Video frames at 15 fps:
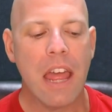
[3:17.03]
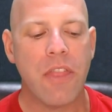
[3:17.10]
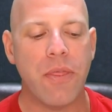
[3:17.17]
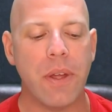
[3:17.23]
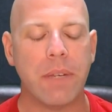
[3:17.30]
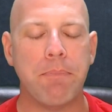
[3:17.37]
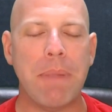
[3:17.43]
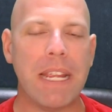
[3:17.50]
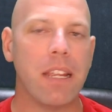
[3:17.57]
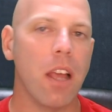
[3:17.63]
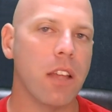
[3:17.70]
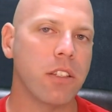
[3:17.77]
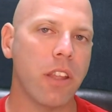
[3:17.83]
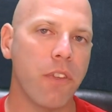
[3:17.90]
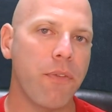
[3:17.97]
The,
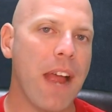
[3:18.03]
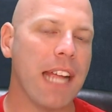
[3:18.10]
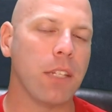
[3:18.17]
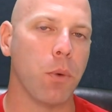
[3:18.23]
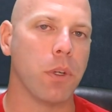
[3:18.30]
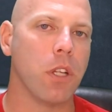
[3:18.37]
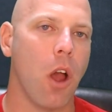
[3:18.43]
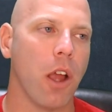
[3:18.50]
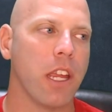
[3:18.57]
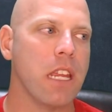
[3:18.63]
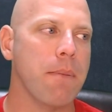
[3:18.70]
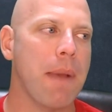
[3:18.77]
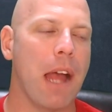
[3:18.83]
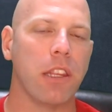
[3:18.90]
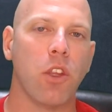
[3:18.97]
because of the fact that we're talking
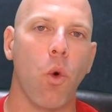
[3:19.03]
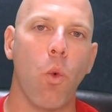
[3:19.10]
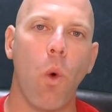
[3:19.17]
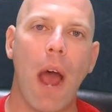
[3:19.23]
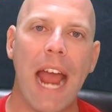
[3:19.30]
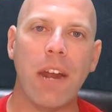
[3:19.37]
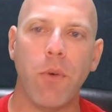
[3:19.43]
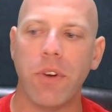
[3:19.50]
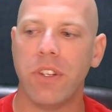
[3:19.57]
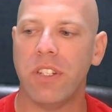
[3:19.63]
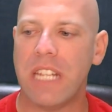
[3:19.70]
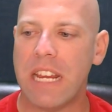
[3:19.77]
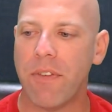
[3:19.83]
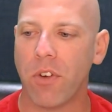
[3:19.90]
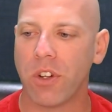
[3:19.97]
about the wide
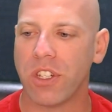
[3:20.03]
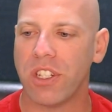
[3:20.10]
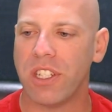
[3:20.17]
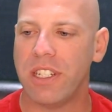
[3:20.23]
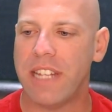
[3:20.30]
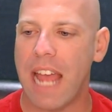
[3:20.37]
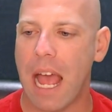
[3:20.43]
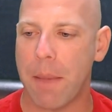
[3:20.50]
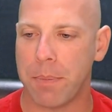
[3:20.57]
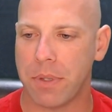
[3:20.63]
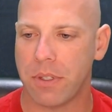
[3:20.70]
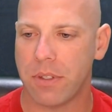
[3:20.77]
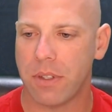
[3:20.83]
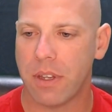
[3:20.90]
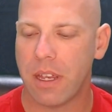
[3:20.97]
receiver
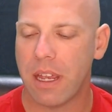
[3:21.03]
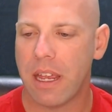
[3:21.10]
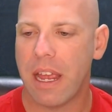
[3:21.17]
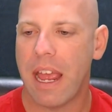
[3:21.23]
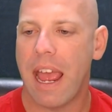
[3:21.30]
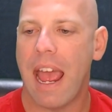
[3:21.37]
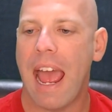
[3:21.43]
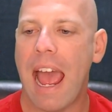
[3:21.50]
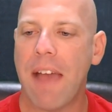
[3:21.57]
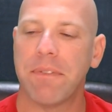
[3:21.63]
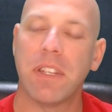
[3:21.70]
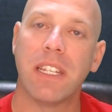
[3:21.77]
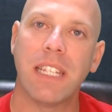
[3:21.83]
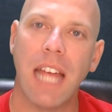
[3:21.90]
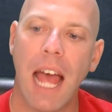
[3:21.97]
steps have
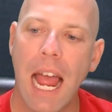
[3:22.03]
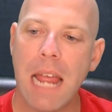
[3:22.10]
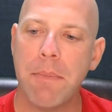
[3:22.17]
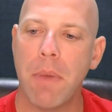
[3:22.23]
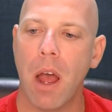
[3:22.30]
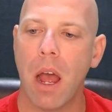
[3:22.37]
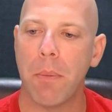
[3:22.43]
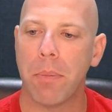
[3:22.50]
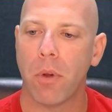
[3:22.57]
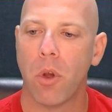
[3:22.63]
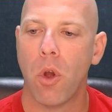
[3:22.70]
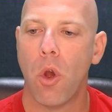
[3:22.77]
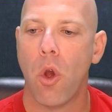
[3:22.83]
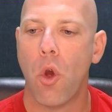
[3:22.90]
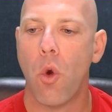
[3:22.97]
to time up
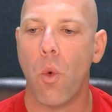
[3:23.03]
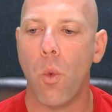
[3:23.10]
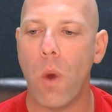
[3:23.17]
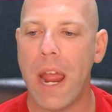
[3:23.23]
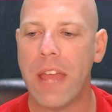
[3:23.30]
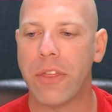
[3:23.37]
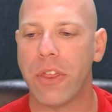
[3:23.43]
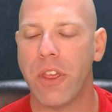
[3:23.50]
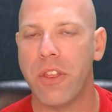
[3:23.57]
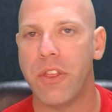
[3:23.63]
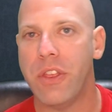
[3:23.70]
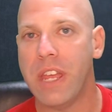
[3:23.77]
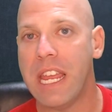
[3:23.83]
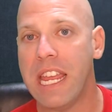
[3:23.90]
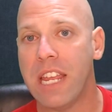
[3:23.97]
with
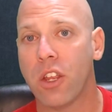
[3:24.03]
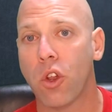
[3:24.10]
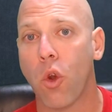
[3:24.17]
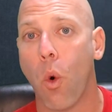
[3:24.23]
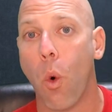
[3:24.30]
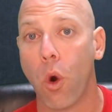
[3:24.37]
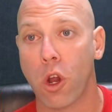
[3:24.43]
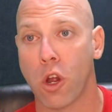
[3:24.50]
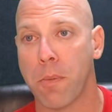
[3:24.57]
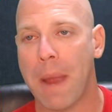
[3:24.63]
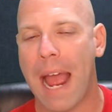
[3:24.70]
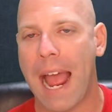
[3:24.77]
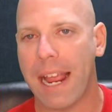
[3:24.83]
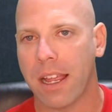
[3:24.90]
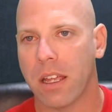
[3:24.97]
the
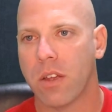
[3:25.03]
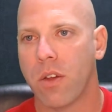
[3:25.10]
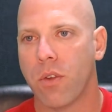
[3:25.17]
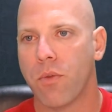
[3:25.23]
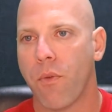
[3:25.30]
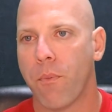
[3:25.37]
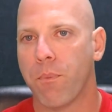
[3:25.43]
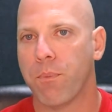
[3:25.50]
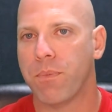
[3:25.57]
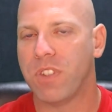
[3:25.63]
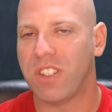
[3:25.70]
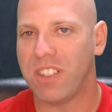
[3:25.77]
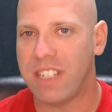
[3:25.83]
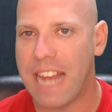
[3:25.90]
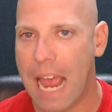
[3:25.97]
quarterback
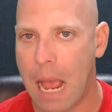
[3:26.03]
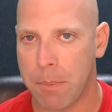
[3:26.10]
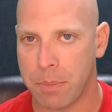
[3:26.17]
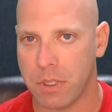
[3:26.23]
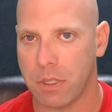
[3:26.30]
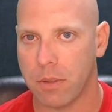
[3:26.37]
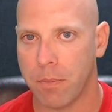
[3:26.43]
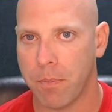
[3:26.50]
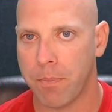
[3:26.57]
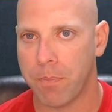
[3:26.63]
steps